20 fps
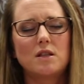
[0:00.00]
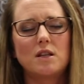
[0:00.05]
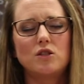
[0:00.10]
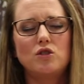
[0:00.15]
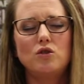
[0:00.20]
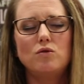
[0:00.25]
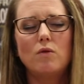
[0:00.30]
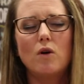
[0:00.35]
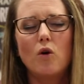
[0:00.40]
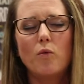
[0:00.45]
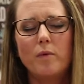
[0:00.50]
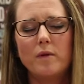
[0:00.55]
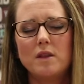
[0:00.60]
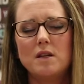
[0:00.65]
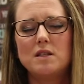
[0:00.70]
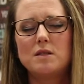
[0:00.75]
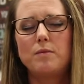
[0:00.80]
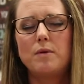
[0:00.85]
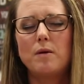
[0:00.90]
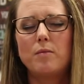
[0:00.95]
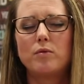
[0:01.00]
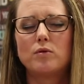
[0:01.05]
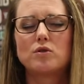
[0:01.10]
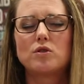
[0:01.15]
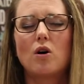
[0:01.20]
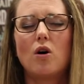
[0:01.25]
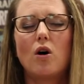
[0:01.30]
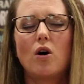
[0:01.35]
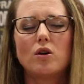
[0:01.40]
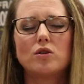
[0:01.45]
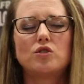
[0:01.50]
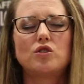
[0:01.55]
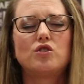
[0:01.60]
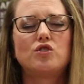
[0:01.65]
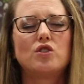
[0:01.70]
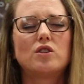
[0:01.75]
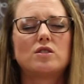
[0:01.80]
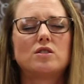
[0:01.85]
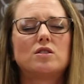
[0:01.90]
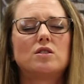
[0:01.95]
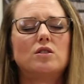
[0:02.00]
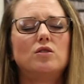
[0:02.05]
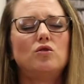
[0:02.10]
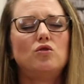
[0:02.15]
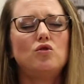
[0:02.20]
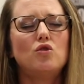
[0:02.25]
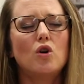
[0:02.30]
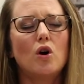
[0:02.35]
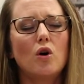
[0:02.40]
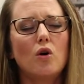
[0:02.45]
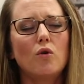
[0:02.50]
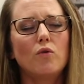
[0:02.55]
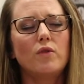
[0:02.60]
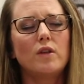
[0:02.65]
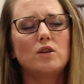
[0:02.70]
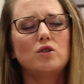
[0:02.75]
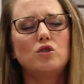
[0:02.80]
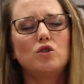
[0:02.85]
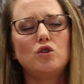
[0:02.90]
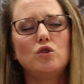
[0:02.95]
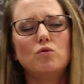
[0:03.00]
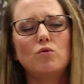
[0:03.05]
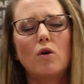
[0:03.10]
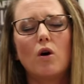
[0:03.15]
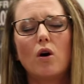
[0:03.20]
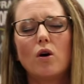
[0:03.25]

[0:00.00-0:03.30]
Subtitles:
that You open these people's hearts just to know that You